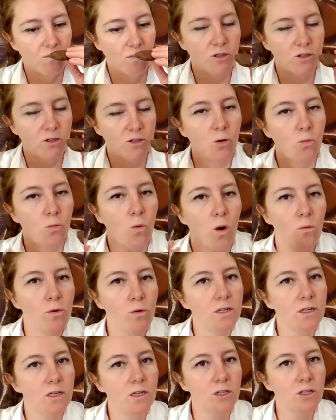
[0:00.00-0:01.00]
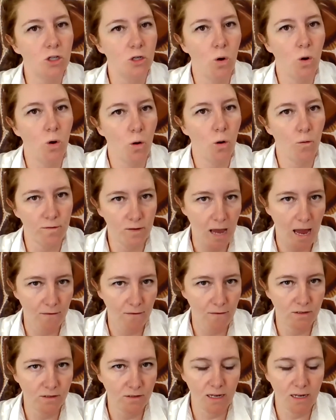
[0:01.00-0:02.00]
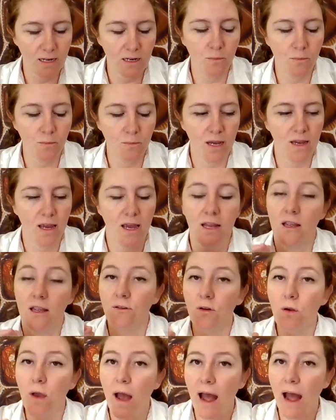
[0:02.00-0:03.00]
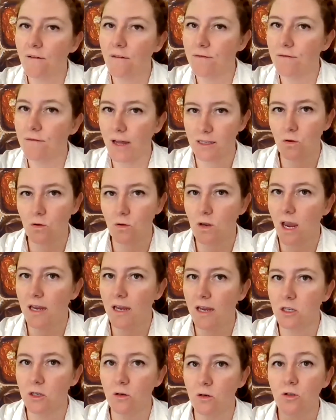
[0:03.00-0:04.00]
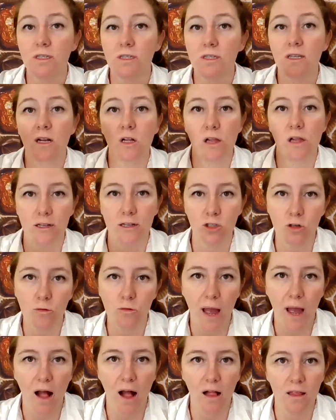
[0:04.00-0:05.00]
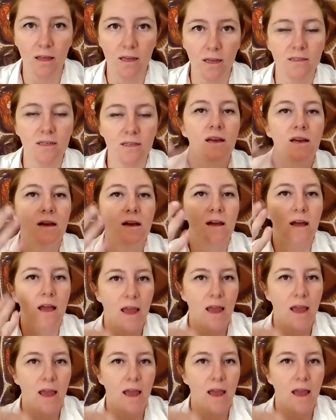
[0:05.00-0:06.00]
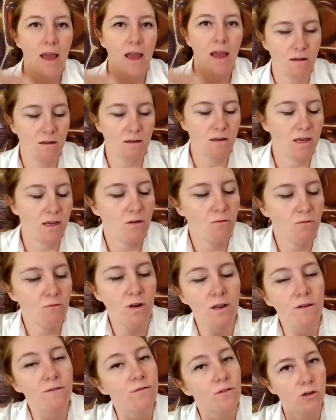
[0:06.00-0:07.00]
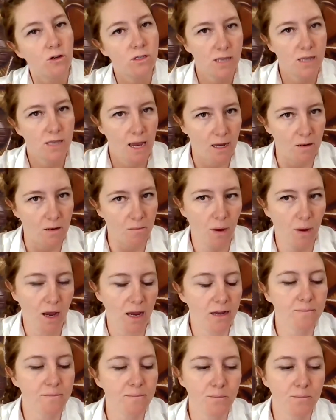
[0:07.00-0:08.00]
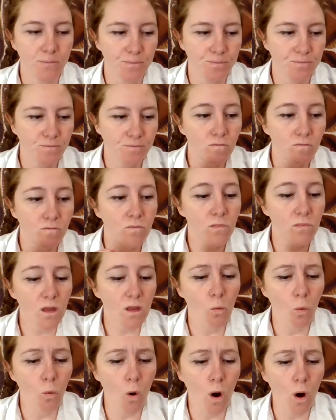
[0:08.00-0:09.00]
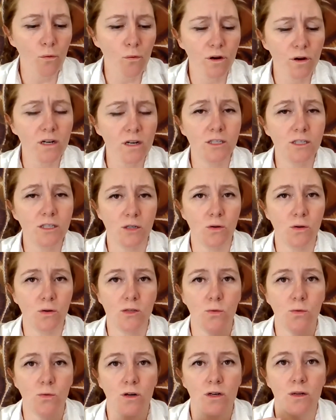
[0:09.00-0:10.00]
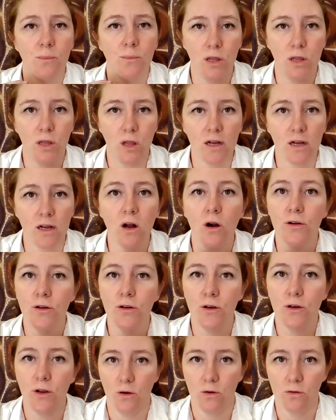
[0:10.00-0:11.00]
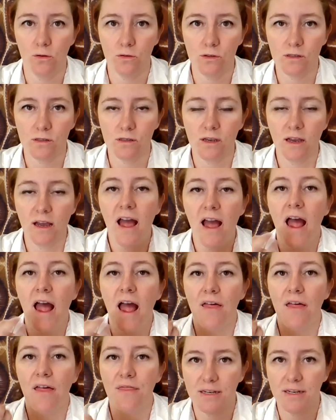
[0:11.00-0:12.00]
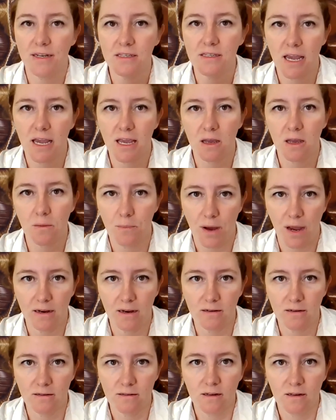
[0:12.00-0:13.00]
So what we're gonna do, hopefully you haven't taken a bite yet. If you have, that's okay too. Just cleanse your palate and get ready for your second bite. What we're gonna do is we're gonna plug our nose and then take a bite.